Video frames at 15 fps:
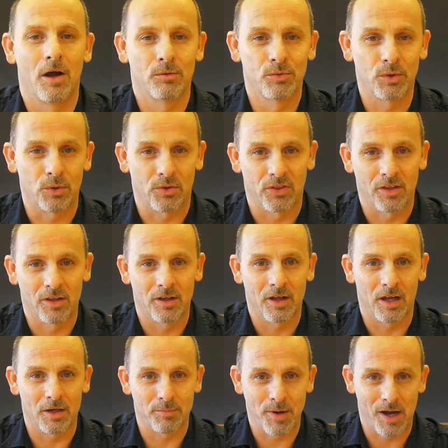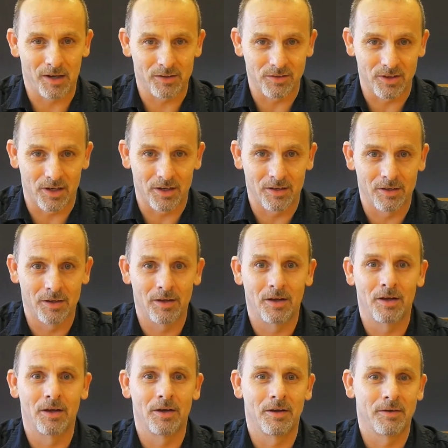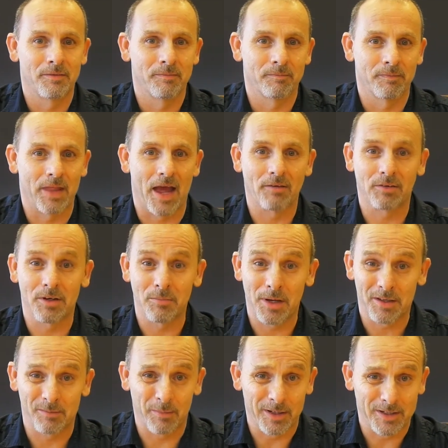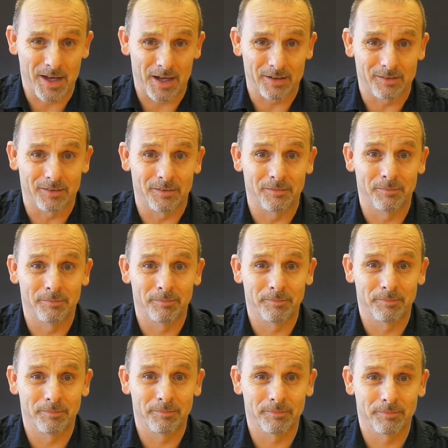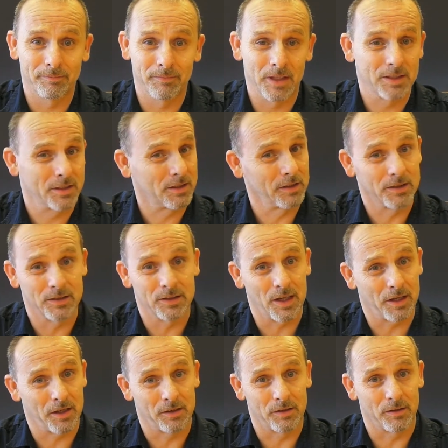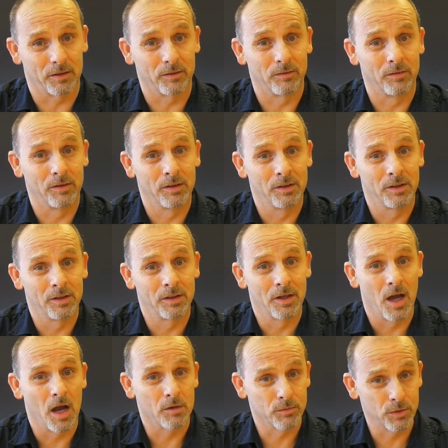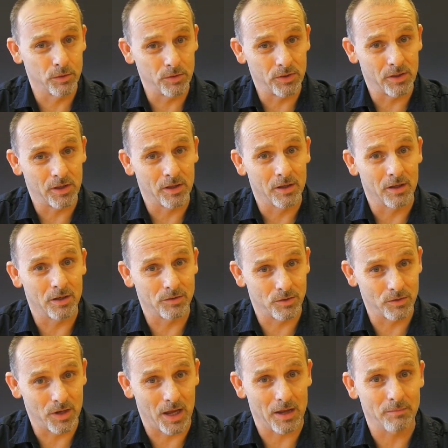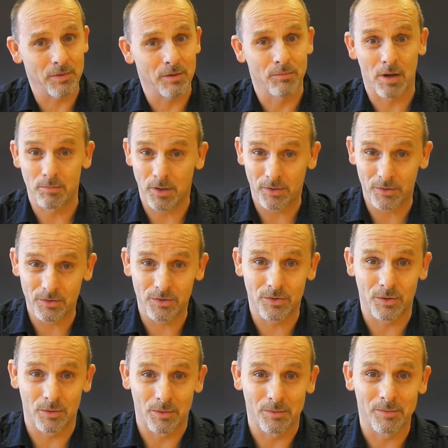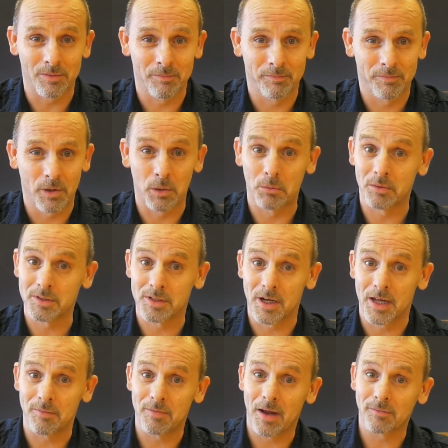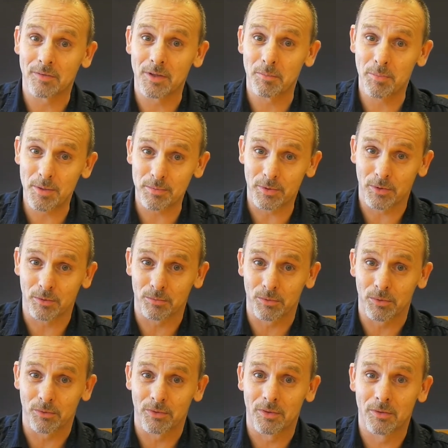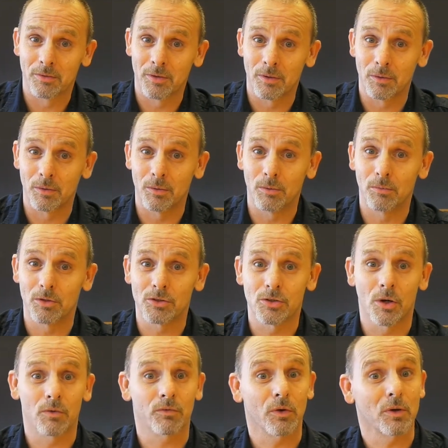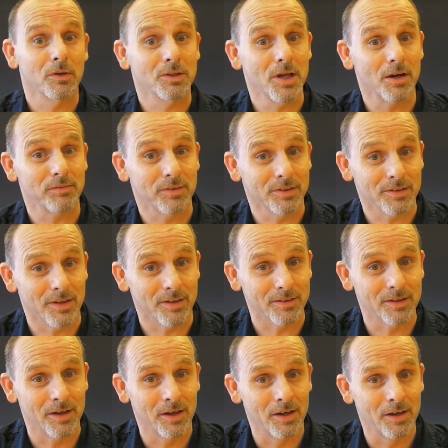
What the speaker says: Ruth, an apology. I'm going to make you my title. It's the least I can do. Ruth is your name, my mother's too, who was named after the biblical Ruth, who was known for her selflessness,